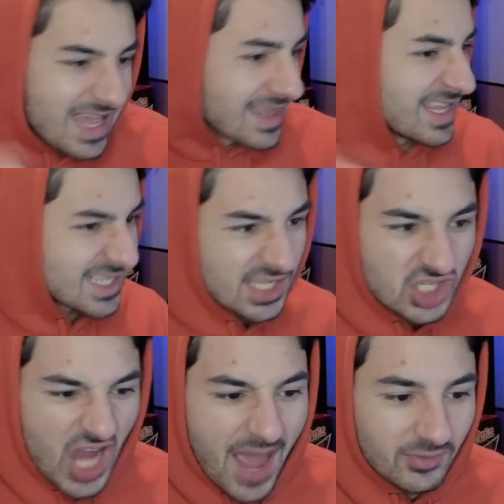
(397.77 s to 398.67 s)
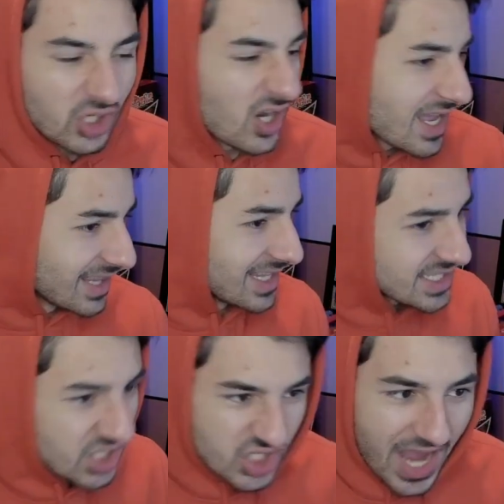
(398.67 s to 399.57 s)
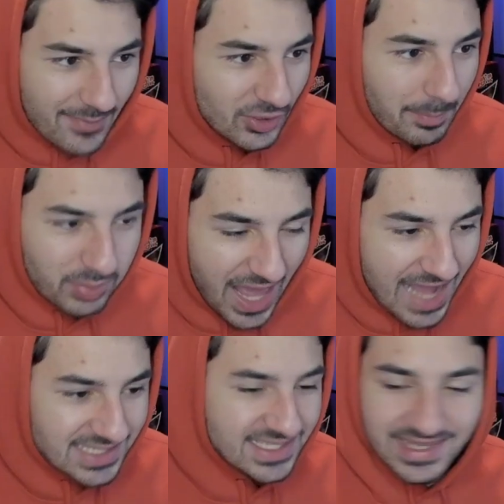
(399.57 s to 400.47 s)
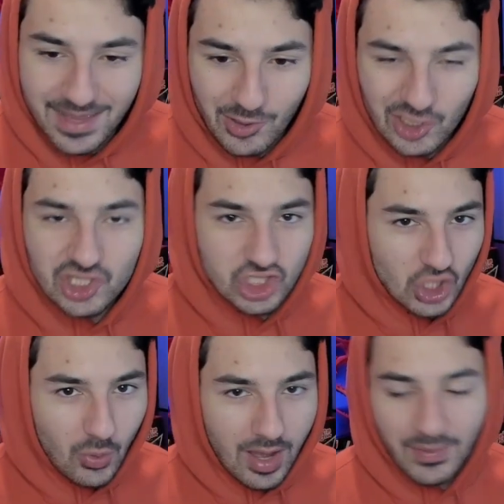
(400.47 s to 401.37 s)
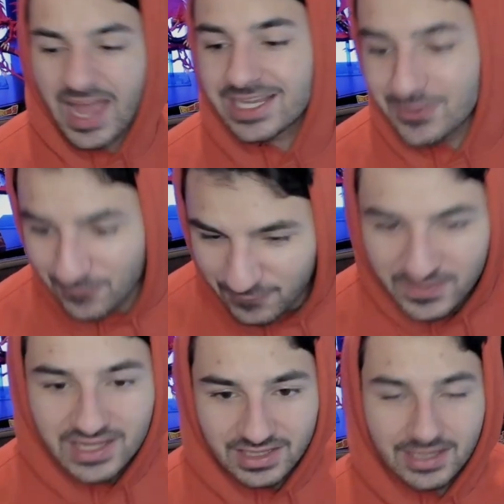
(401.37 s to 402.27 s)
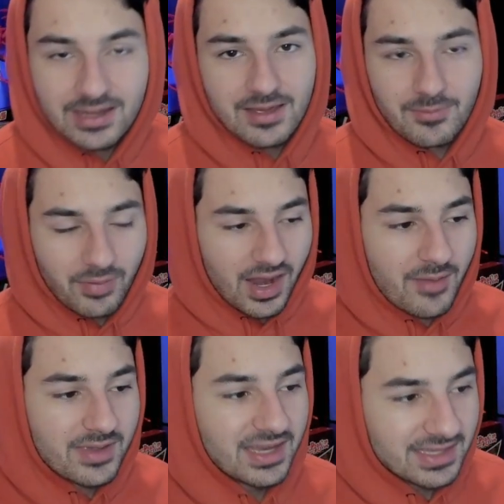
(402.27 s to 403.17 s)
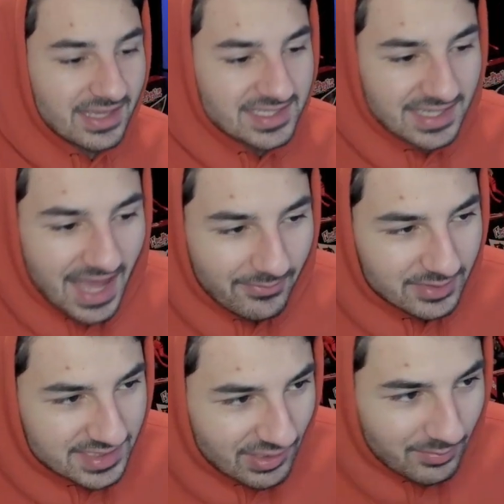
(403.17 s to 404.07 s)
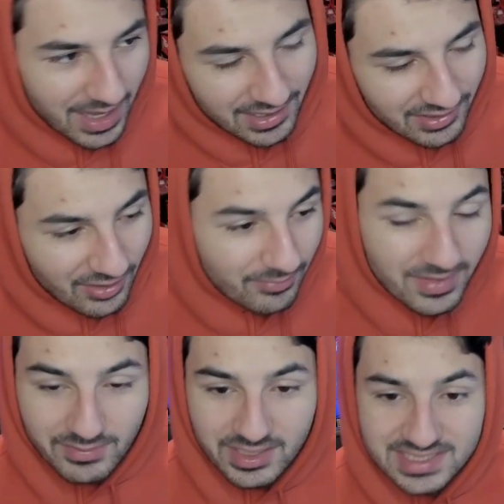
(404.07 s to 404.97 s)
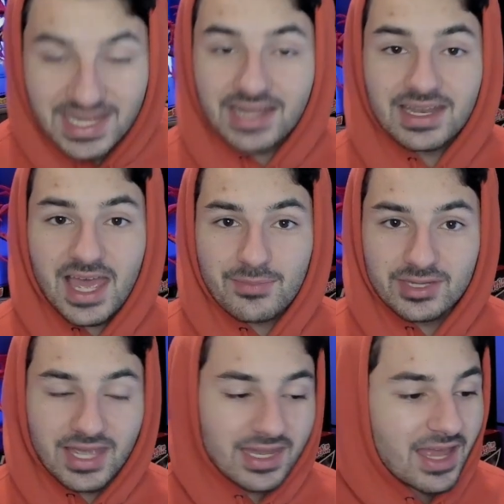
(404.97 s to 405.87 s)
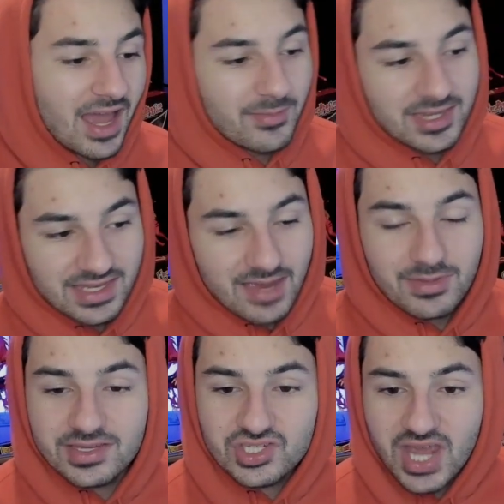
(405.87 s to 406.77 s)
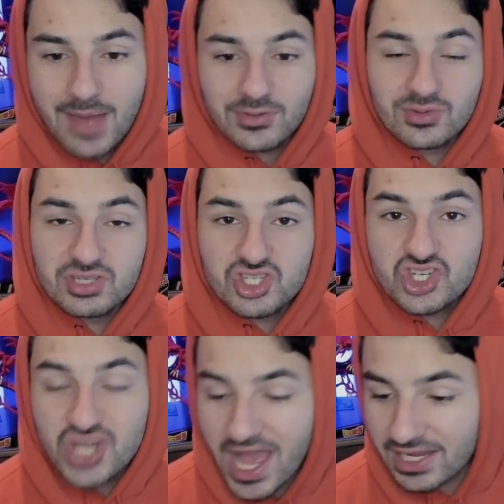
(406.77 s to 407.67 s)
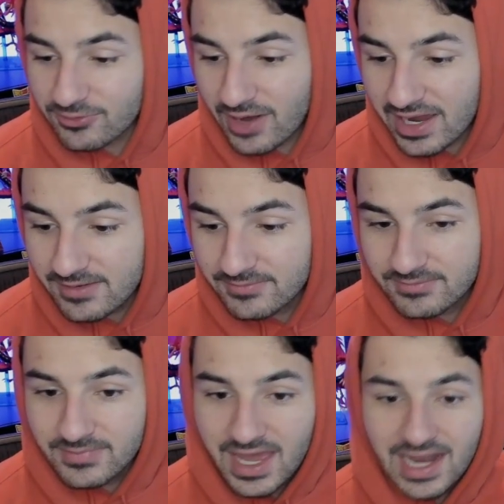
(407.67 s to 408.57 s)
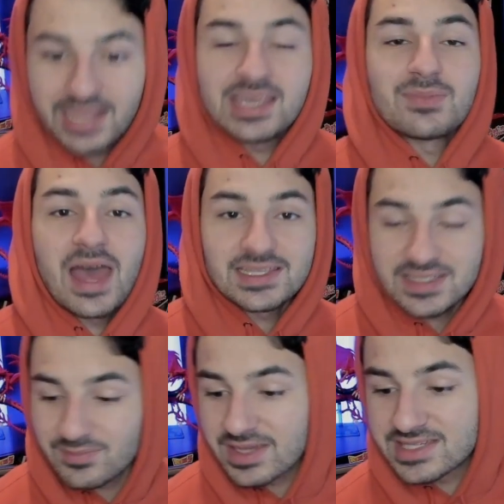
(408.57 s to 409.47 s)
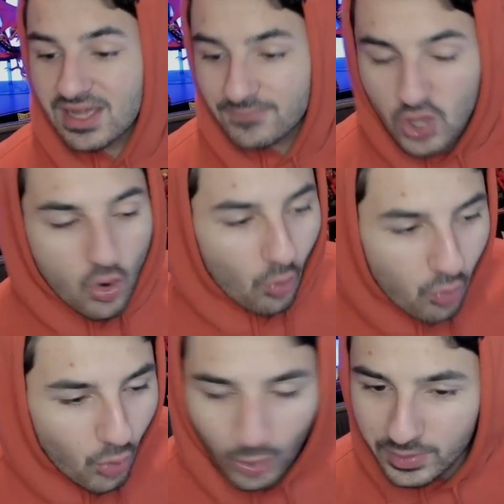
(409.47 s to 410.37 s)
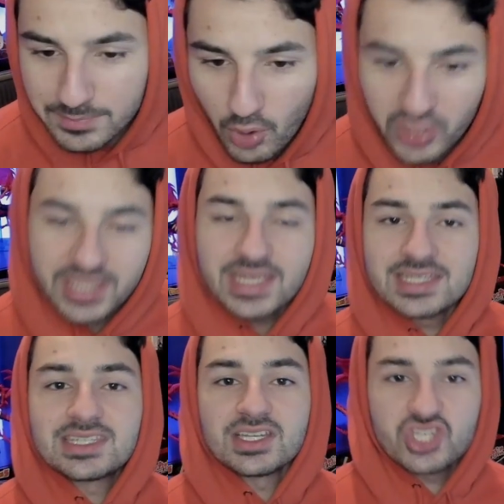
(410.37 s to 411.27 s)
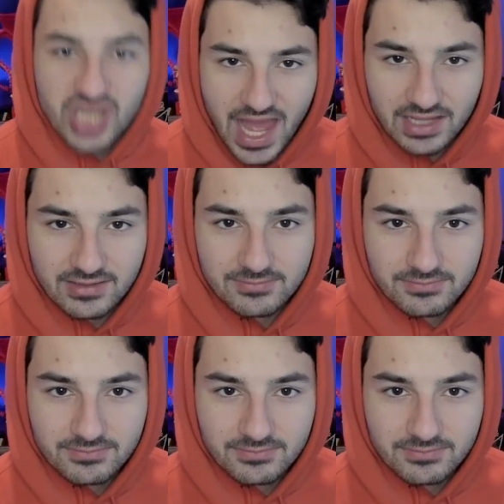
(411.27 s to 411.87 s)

this is the chapter. This is the chapter. Blast and them are going to show up. I can feel it. But I mean, it doesn't happen, so I don't know. Maybe it's not going to happen yet. I mean, the name of the chapter is Check, right? And I keep asking myself, who are we putting into check?